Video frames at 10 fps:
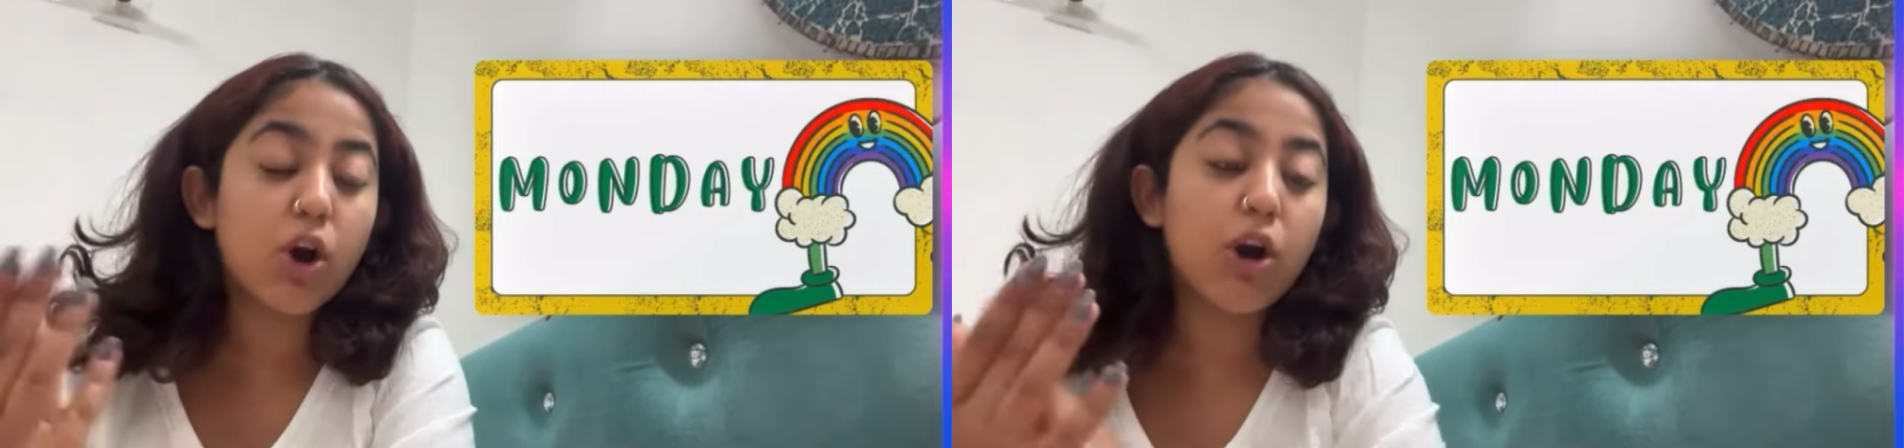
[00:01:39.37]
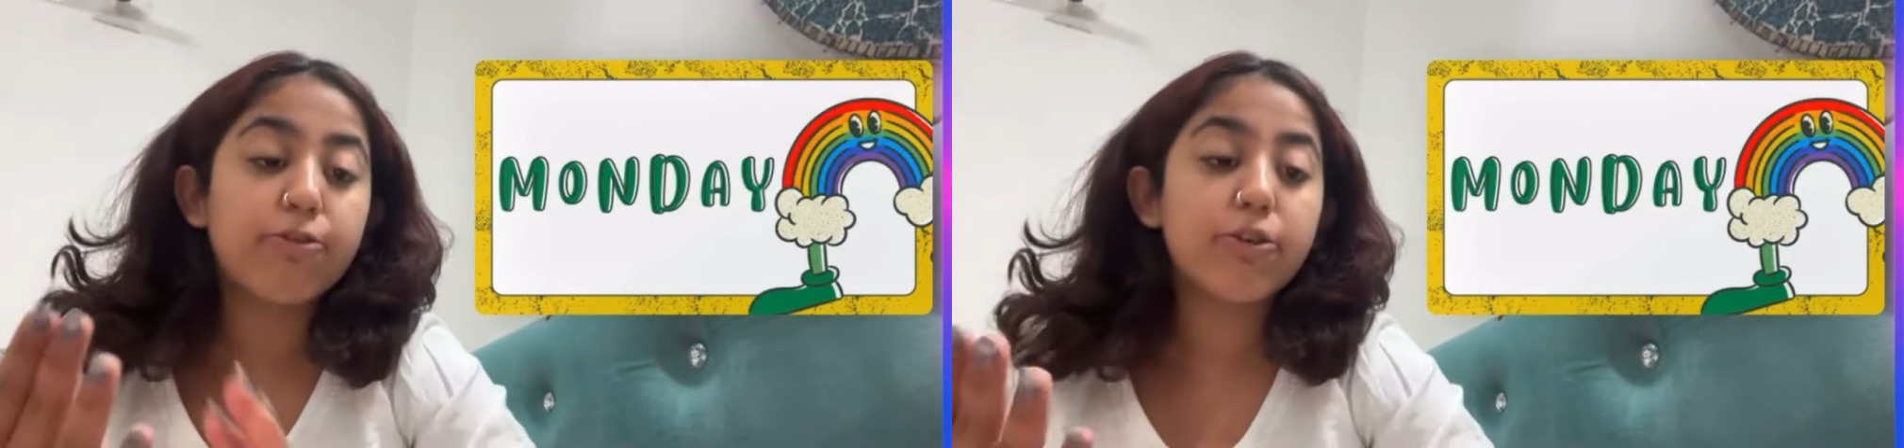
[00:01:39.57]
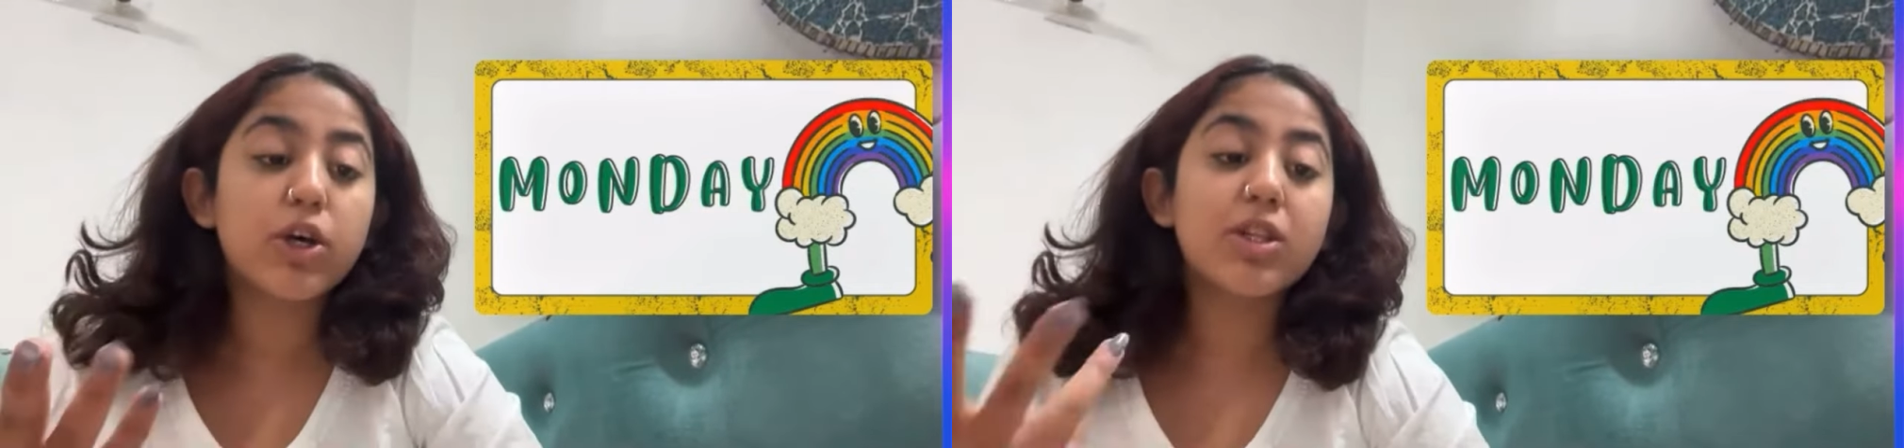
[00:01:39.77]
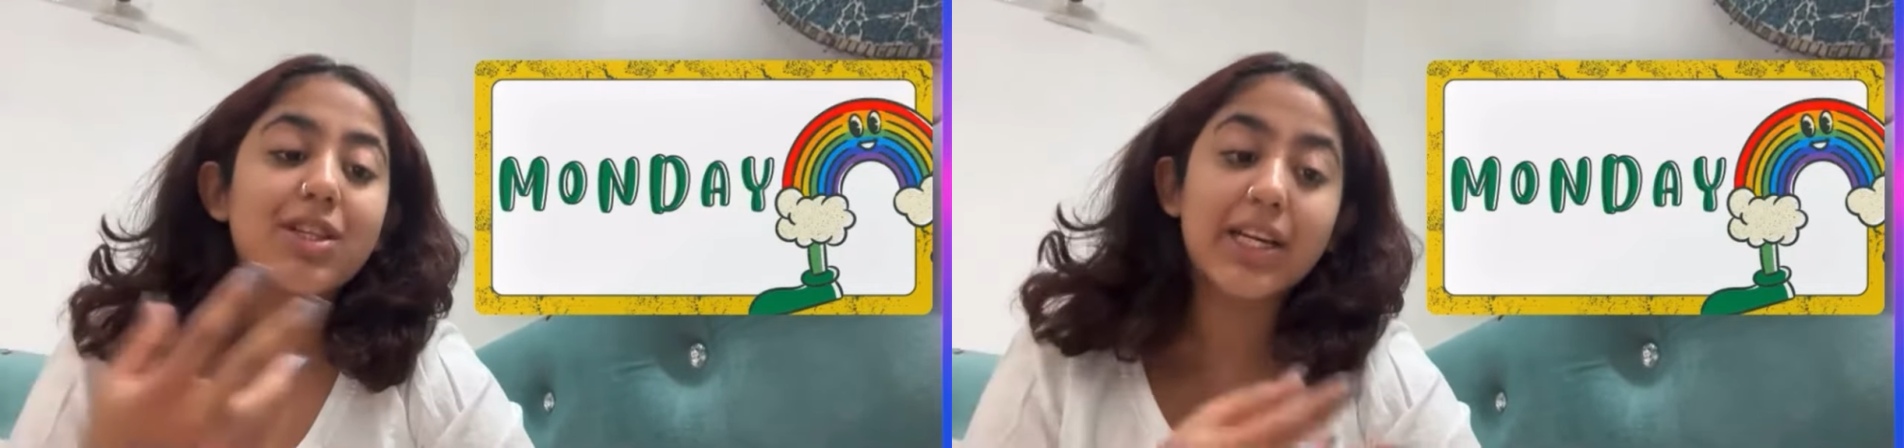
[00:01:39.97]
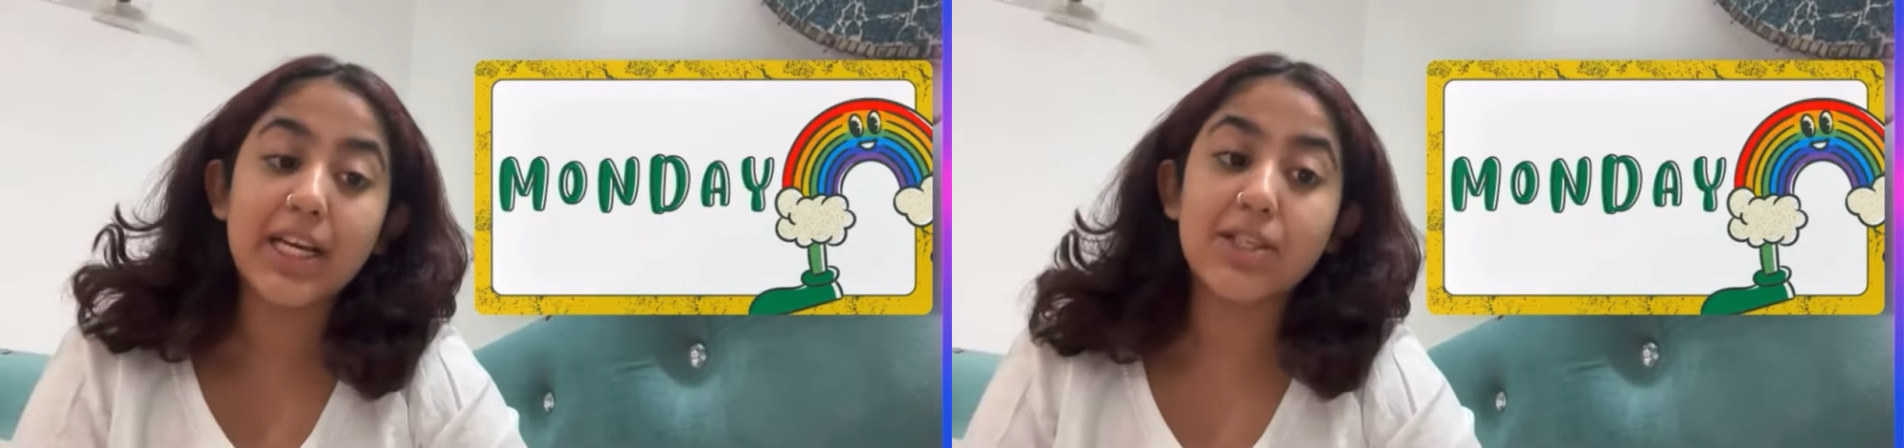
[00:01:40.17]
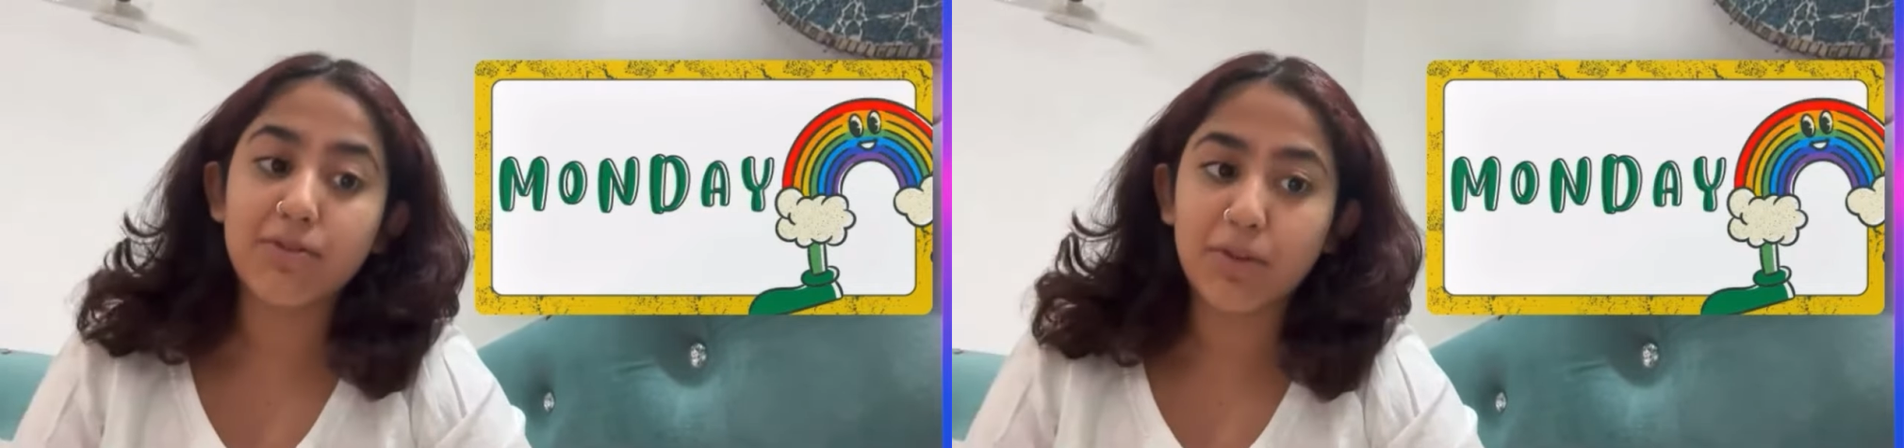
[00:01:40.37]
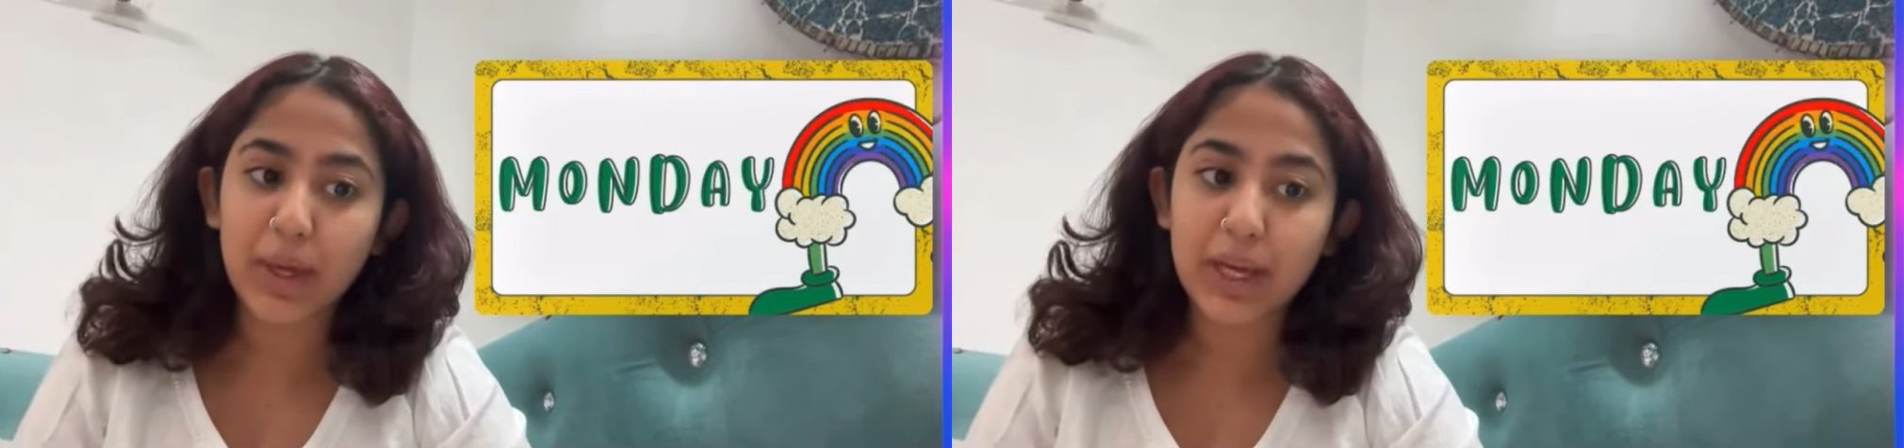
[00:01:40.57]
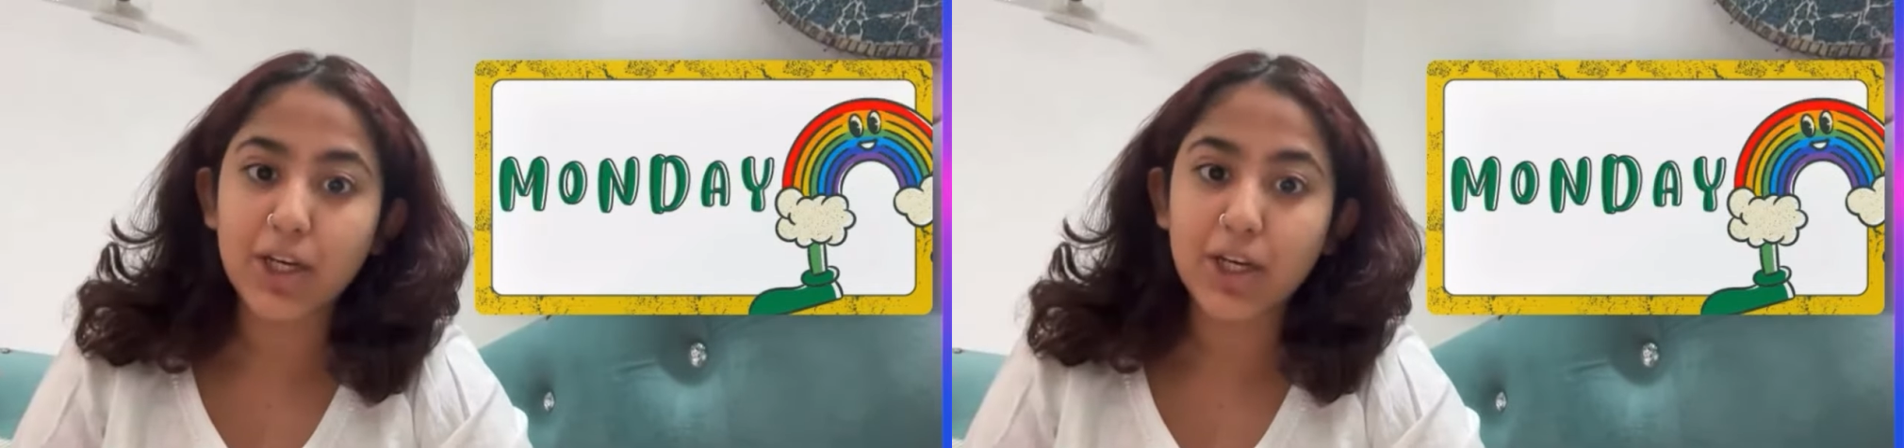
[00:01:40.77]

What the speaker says: of the days of the week.